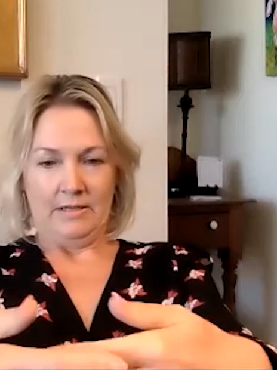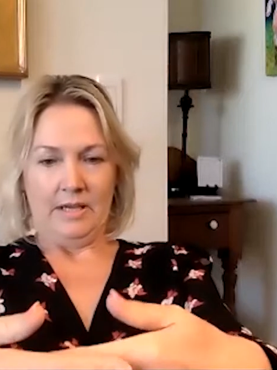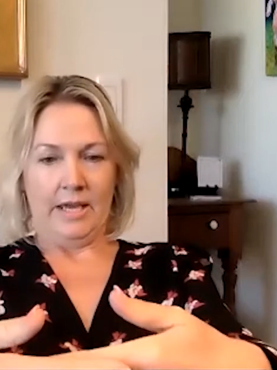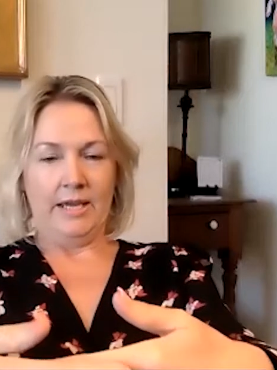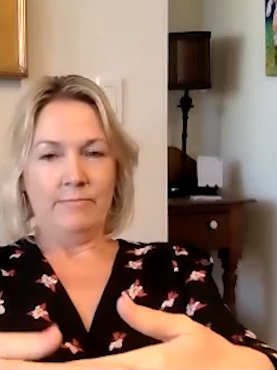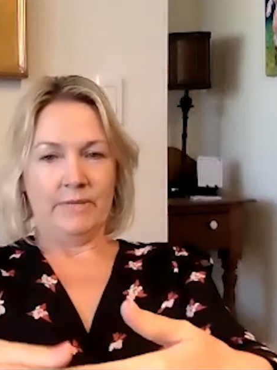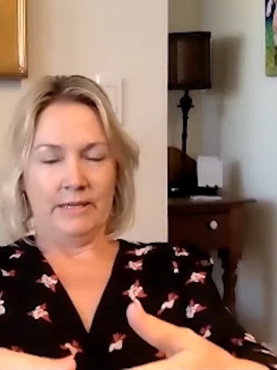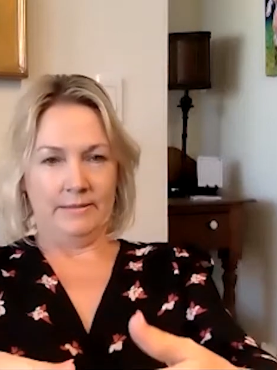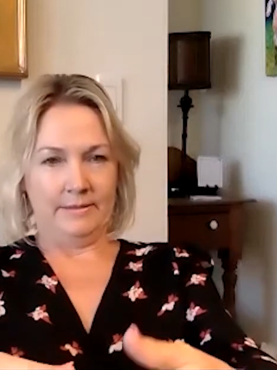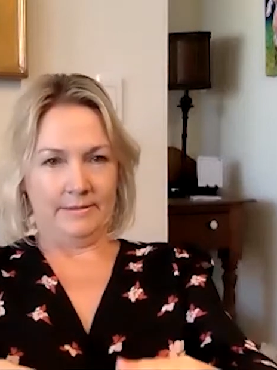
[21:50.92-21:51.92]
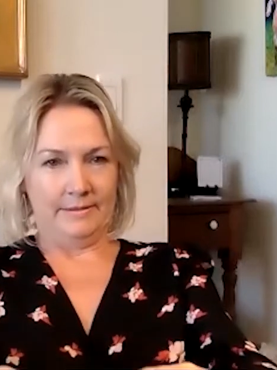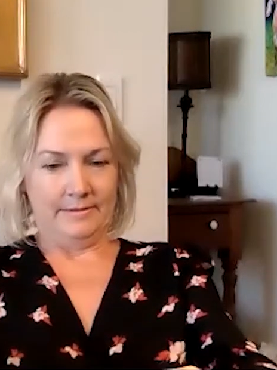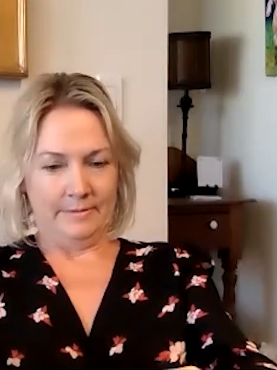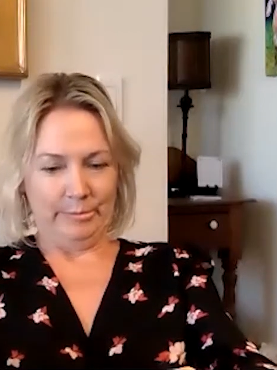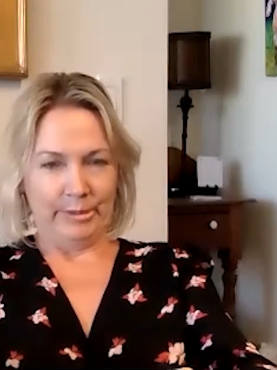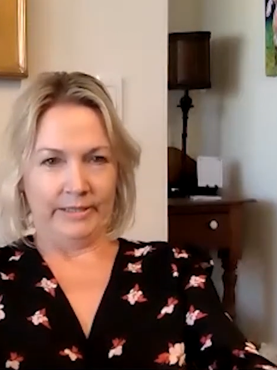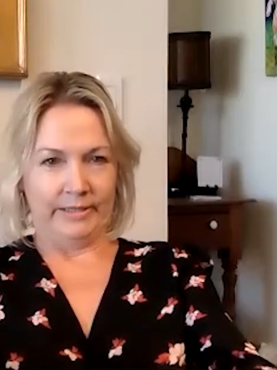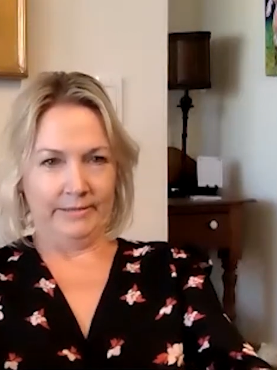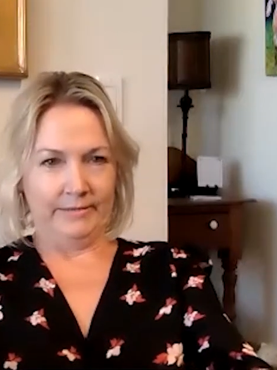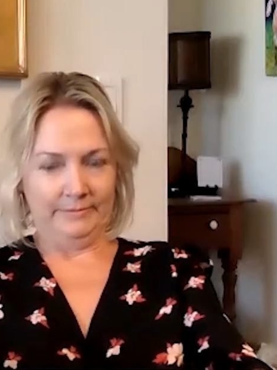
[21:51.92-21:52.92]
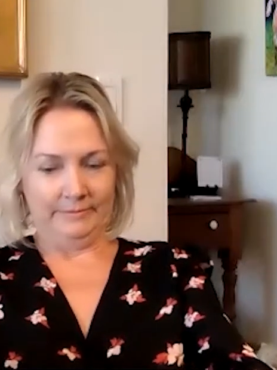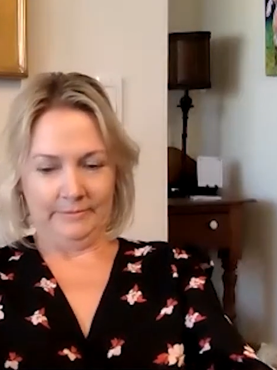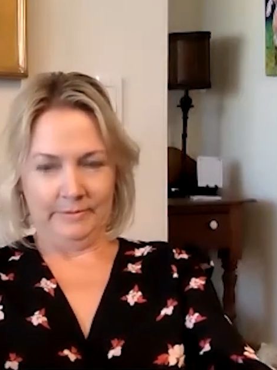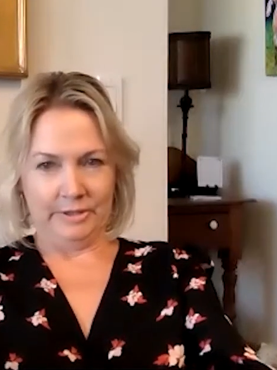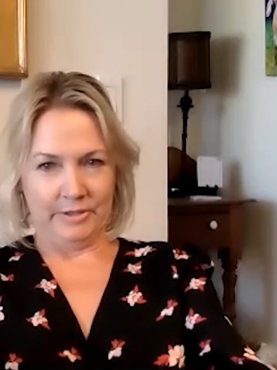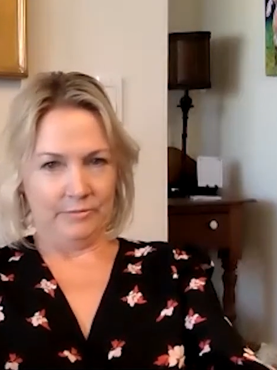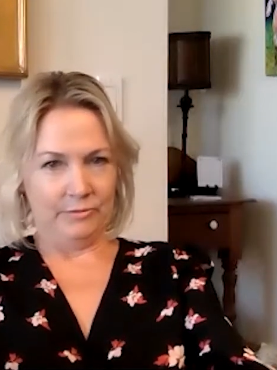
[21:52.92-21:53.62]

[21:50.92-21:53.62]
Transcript: 8 months pregnant, just